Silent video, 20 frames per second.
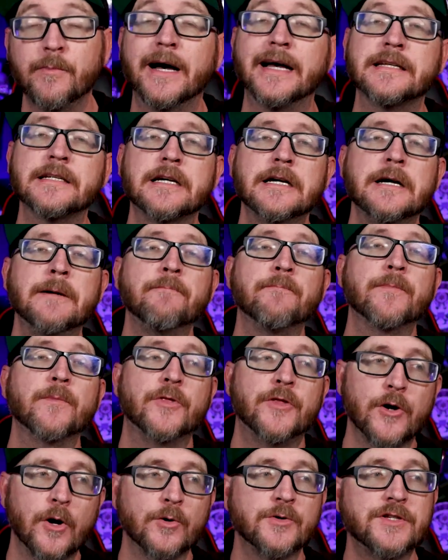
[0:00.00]
but
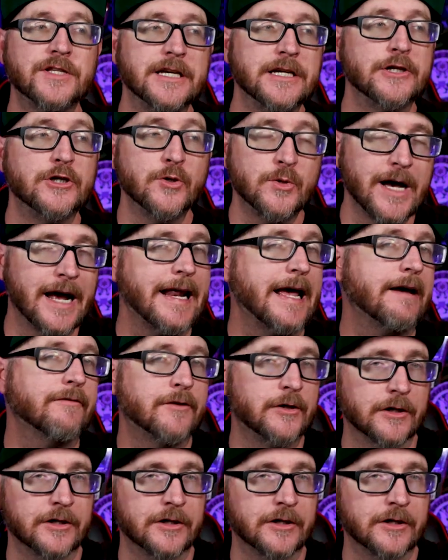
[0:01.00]
those that do not have